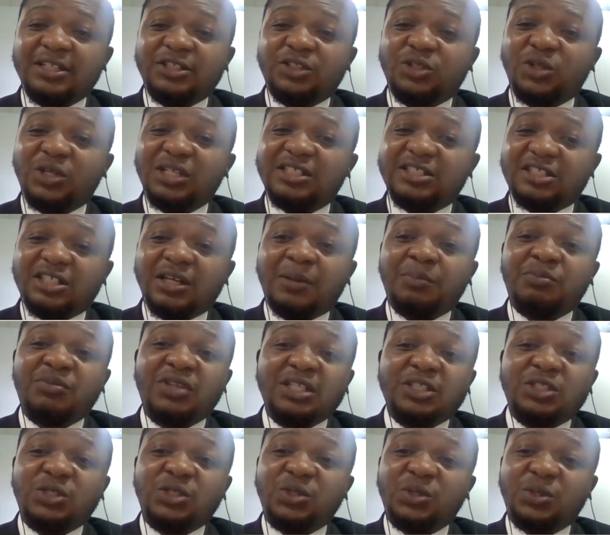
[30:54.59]
So it's
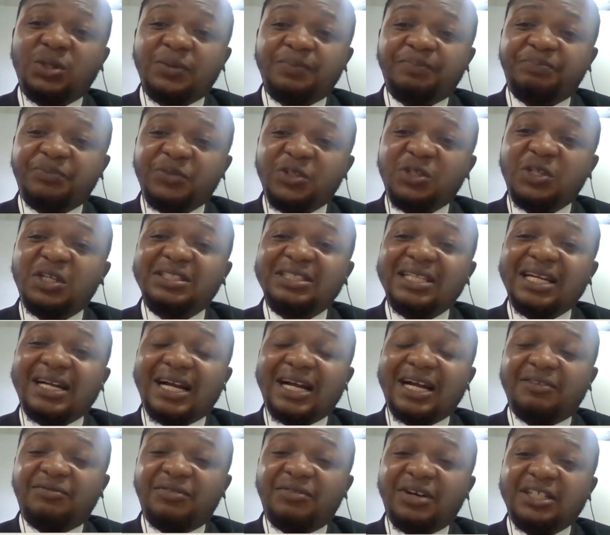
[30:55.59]
something to, you know, take
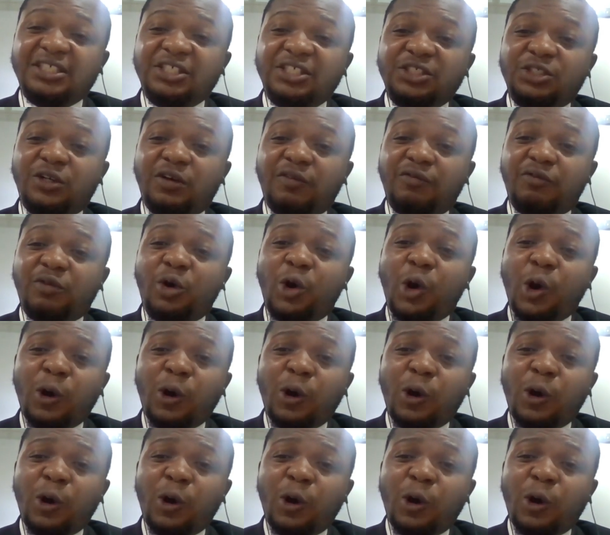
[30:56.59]
advantage of.